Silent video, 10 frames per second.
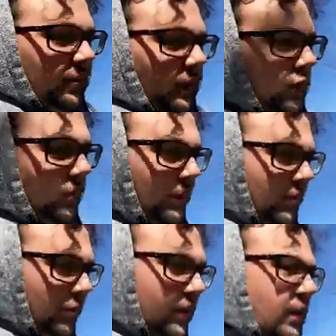before mom
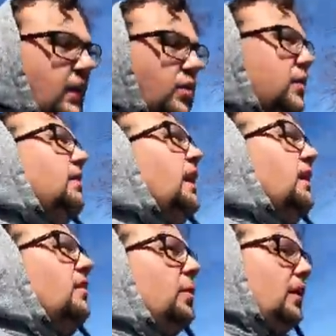gets pregnant again, or these cats
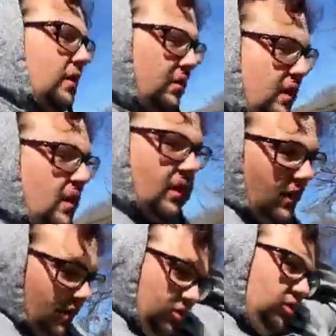get pregnant, because
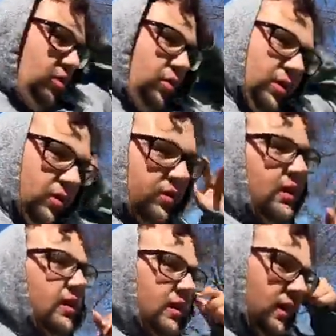there's two girls and